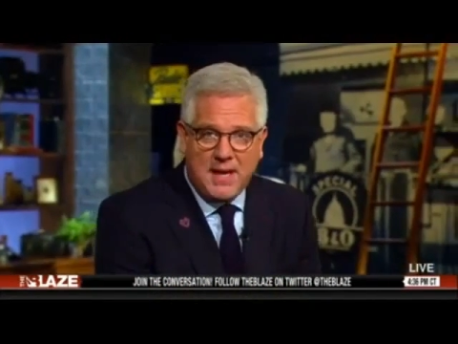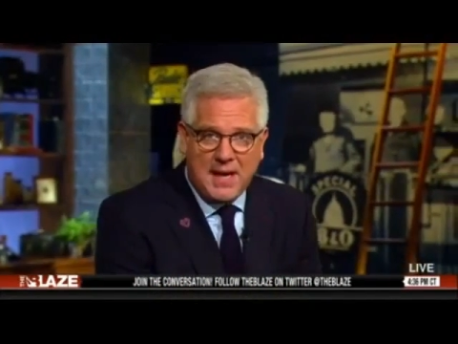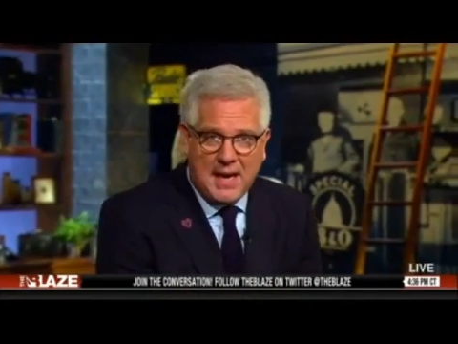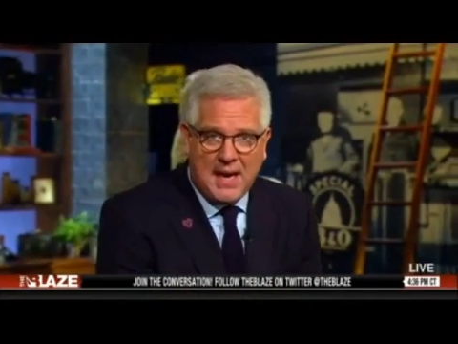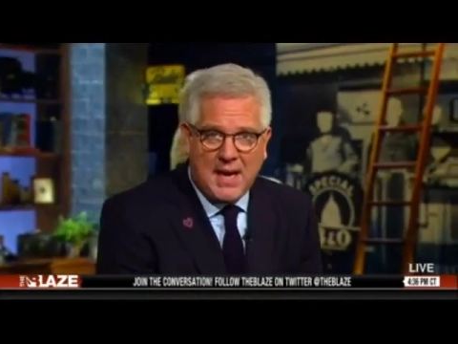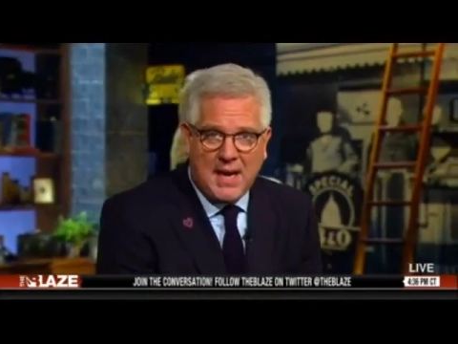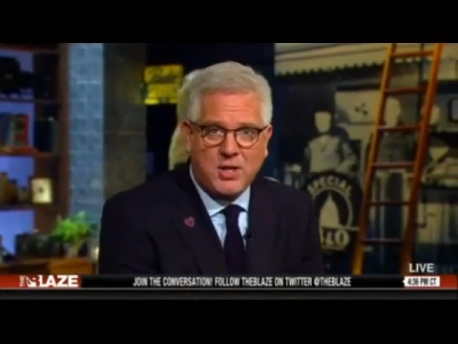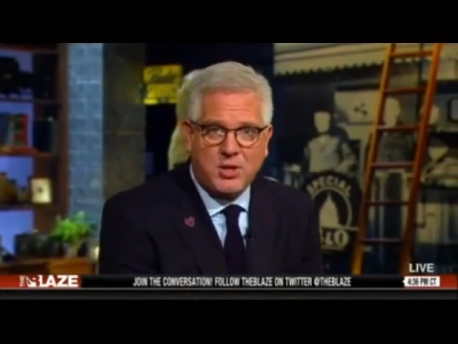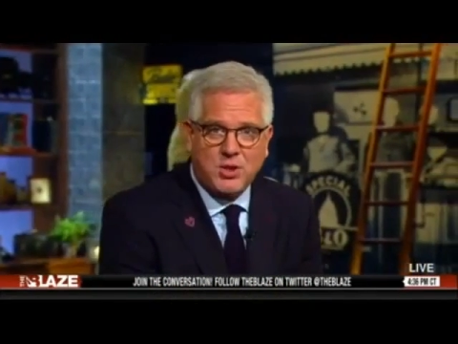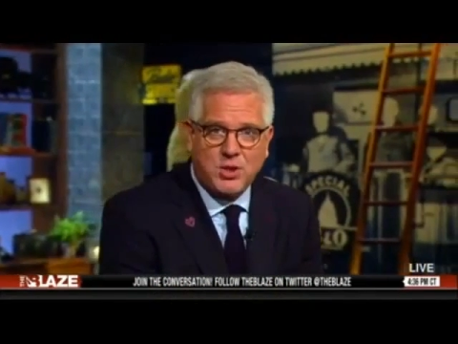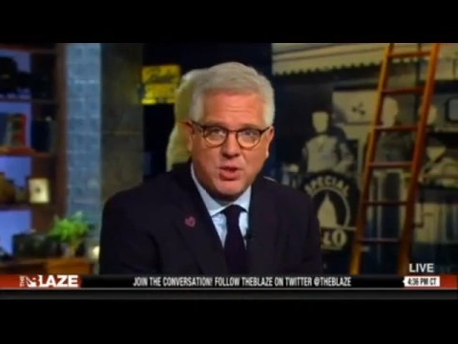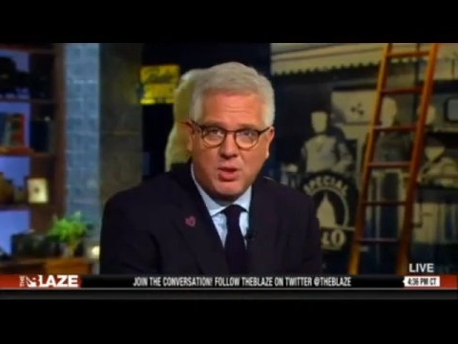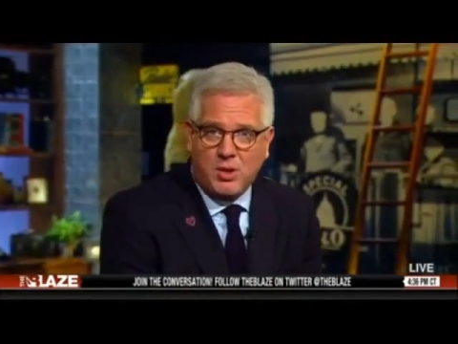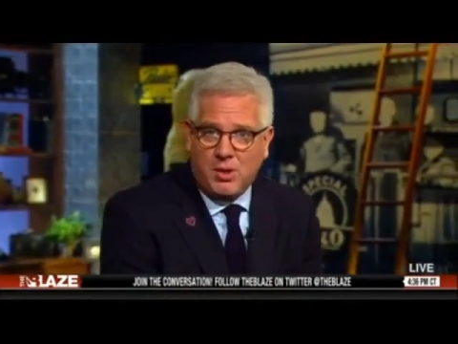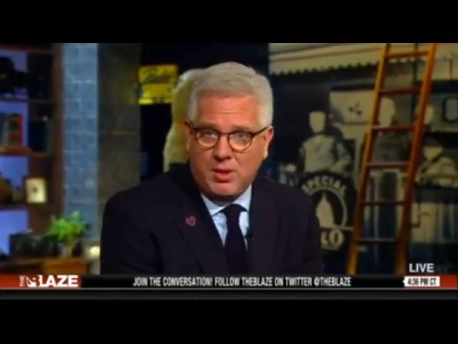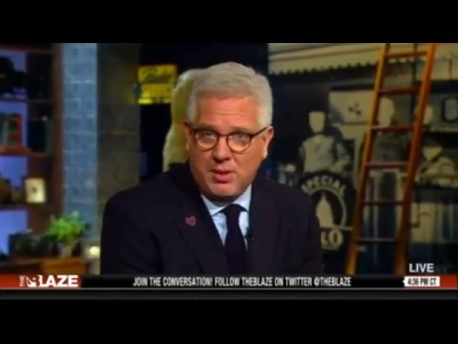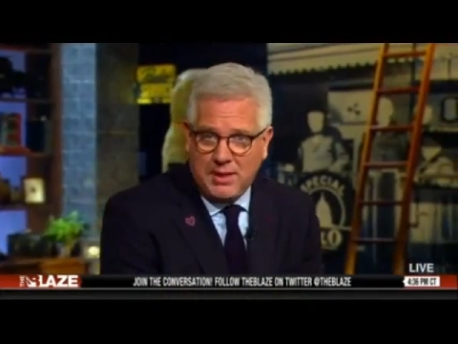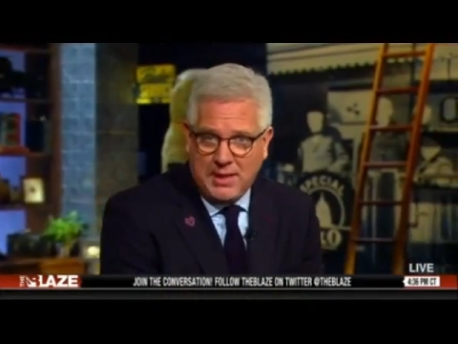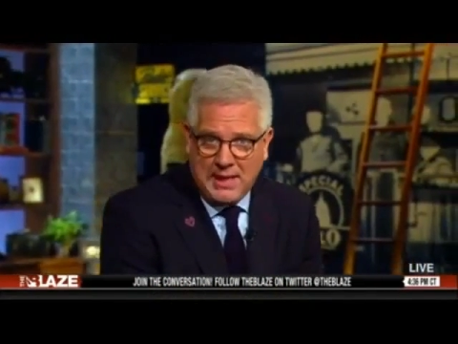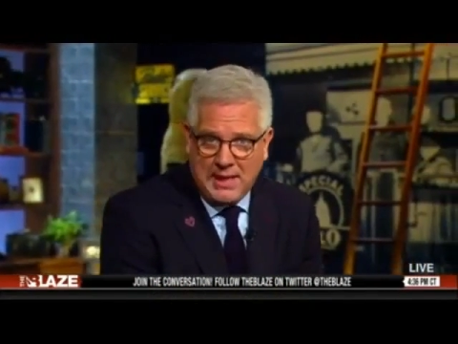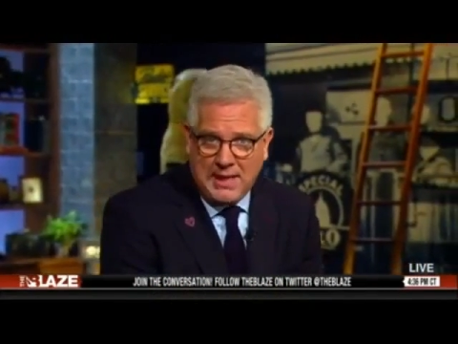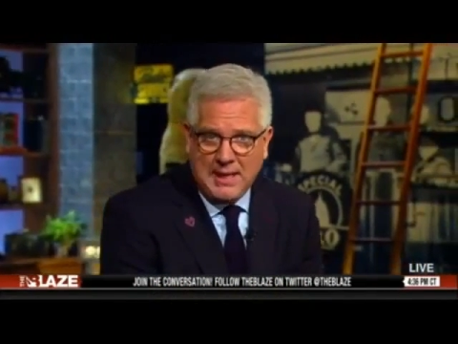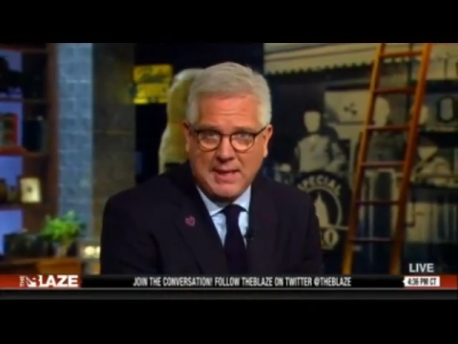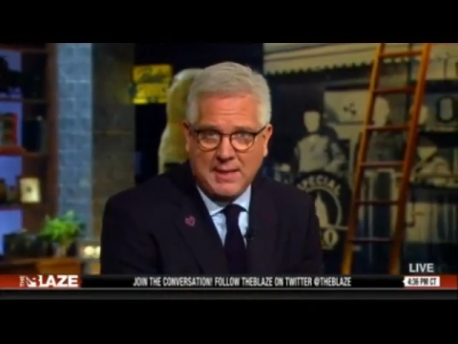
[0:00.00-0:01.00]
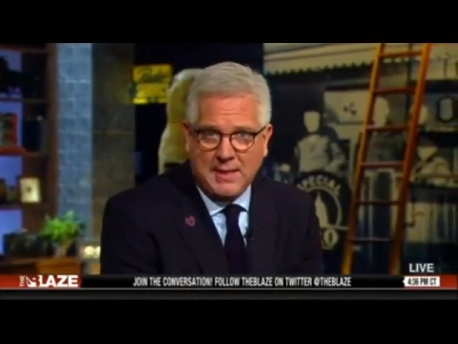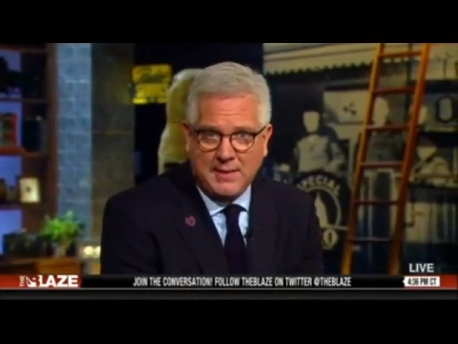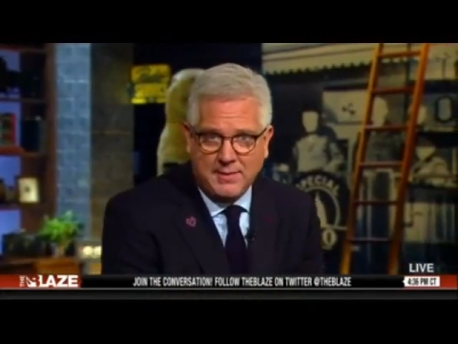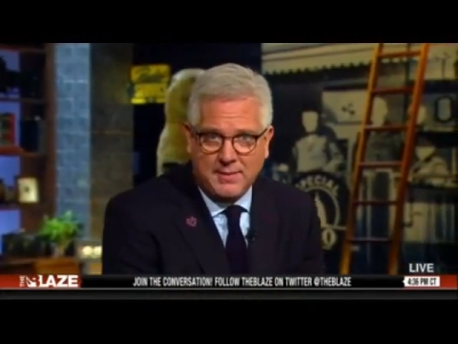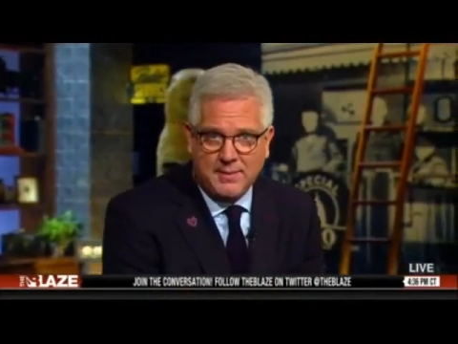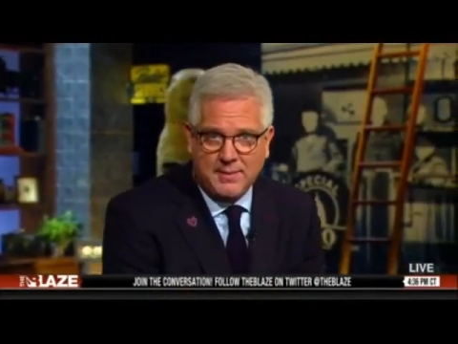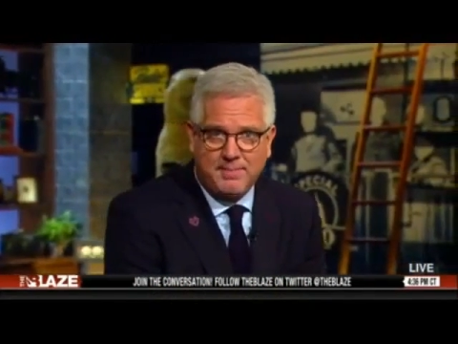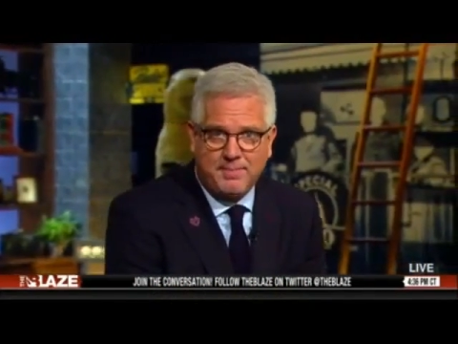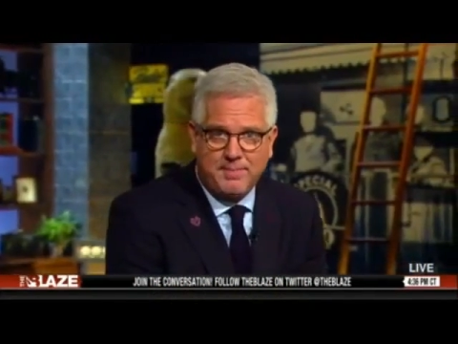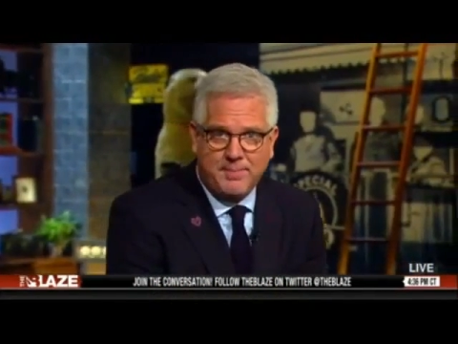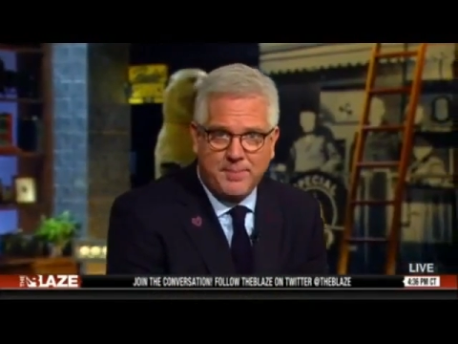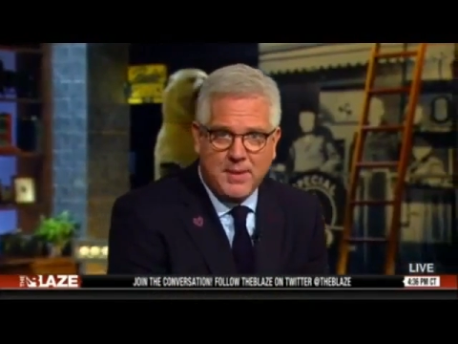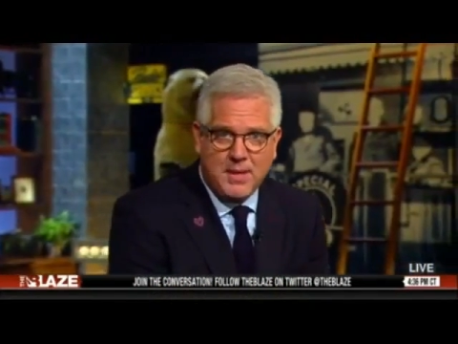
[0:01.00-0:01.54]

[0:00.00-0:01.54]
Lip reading: cash on hand